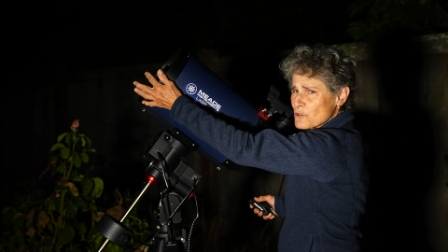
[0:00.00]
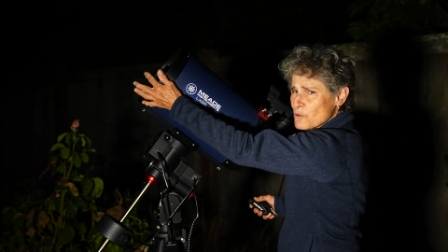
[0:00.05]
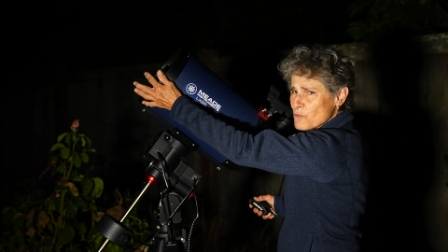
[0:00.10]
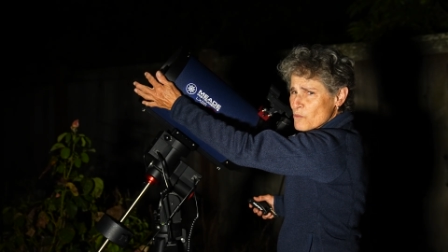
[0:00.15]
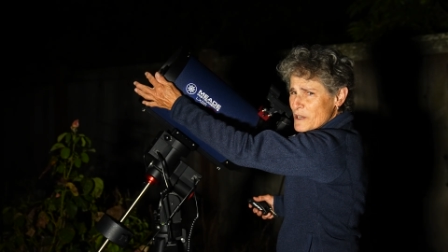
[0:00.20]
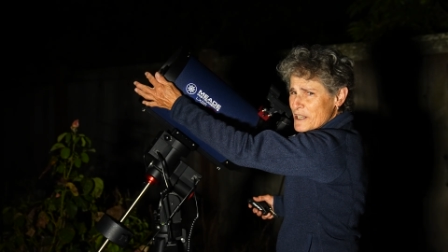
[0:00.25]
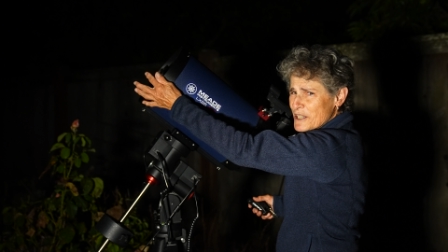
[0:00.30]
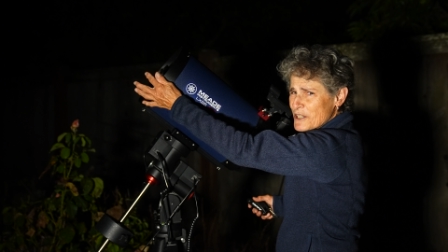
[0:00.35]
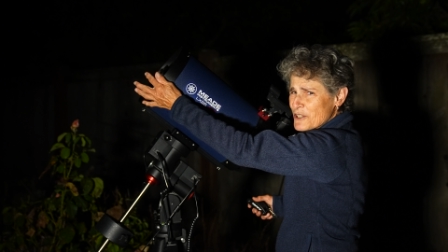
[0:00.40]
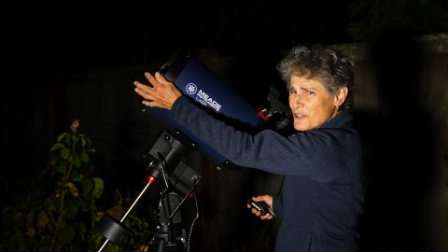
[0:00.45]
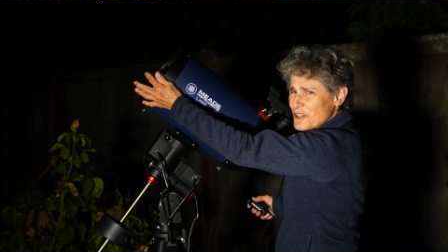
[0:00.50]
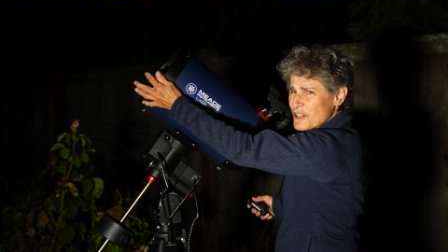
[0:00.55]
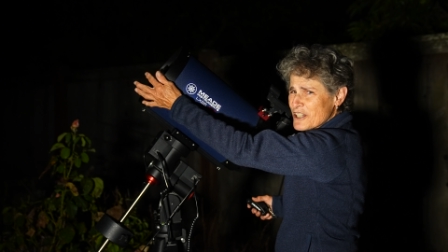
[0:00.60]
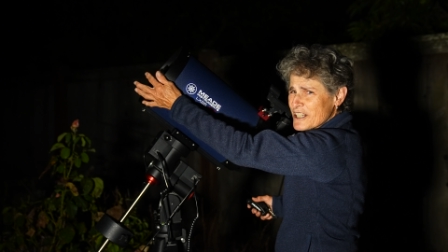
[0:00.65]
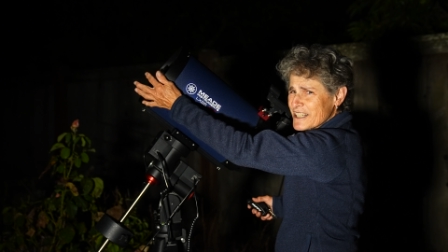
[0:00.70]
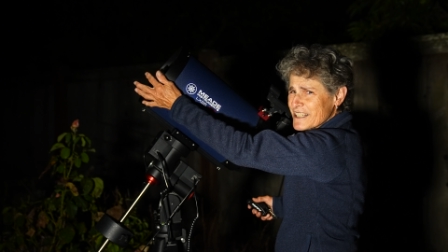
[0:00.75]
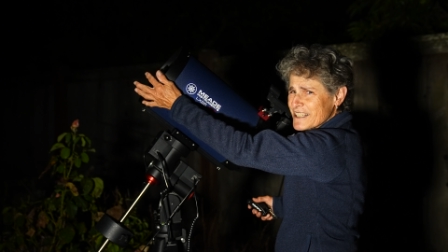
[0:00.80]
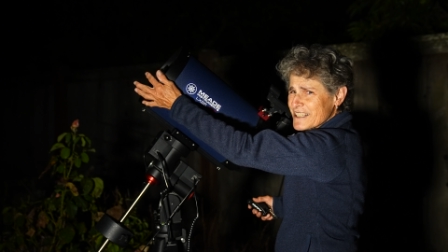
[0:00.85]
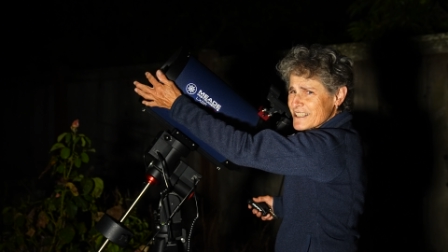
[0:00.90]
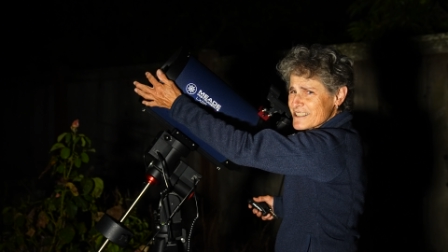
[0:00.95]
to where
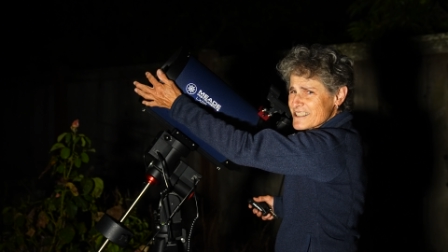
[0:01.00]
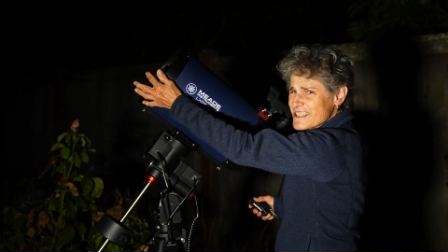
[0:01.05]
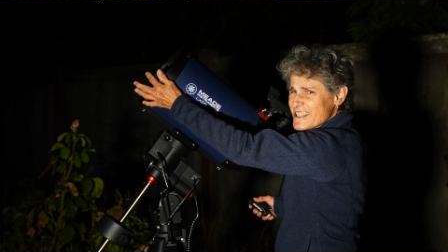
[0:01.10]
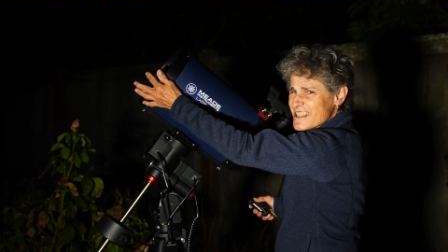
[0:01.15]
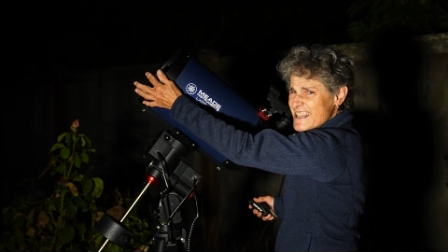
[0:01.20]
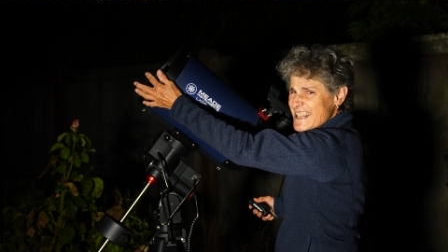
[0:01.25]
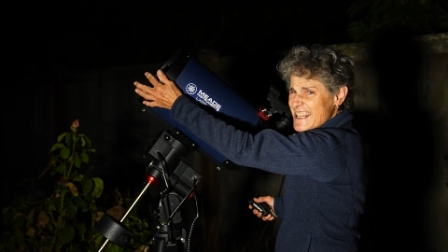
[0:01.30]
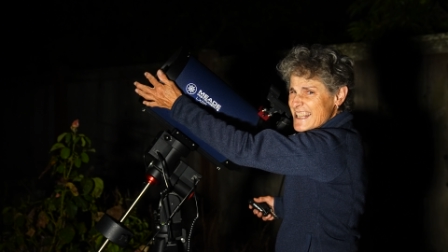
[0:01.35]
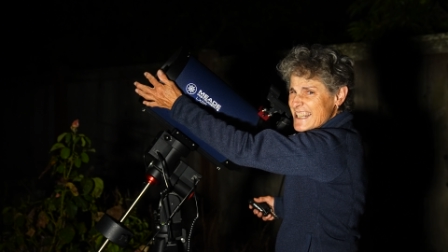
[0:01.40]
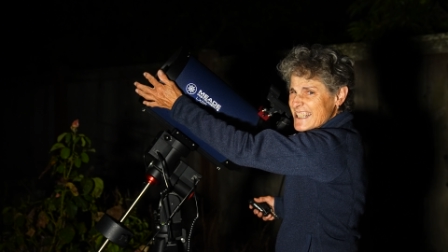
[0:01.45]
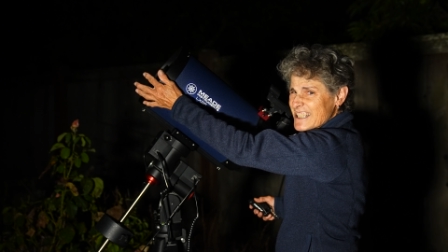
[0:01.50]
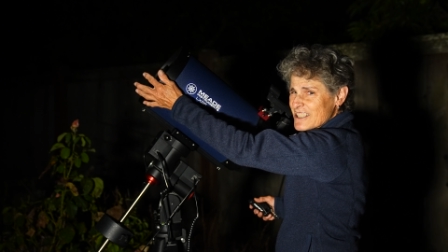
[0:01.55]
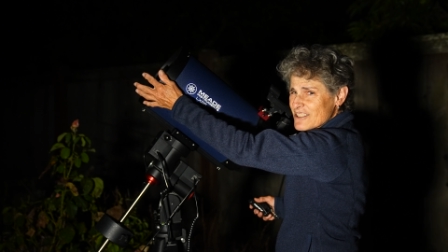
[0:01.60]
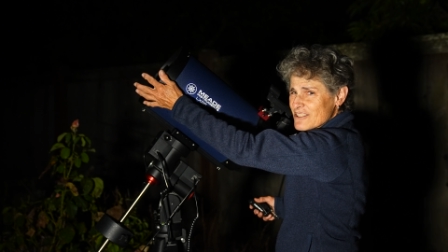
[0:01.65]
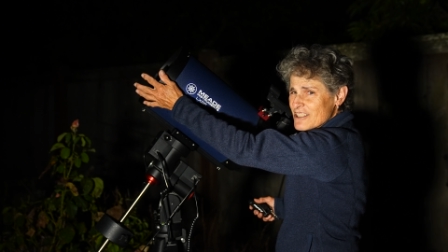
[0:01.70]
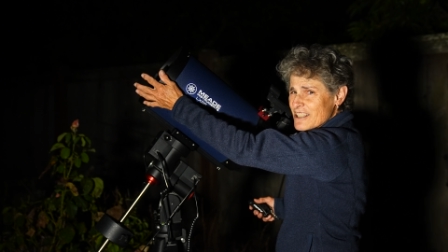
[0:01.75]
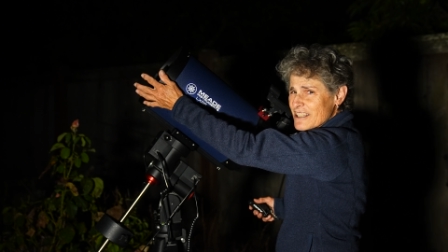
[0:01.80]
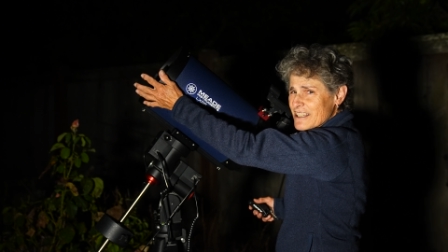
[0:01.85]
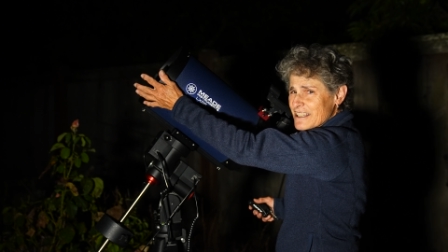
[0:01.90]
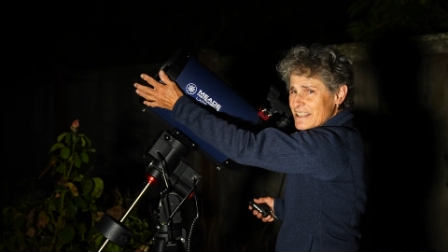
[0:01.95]
it's
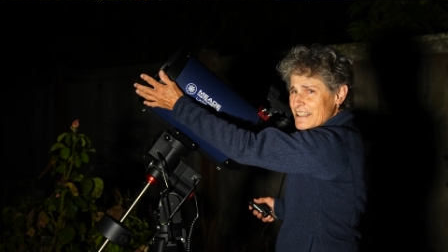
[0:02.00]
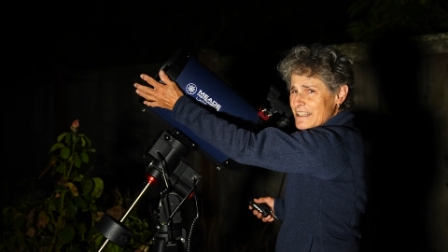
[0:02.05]
thinnest.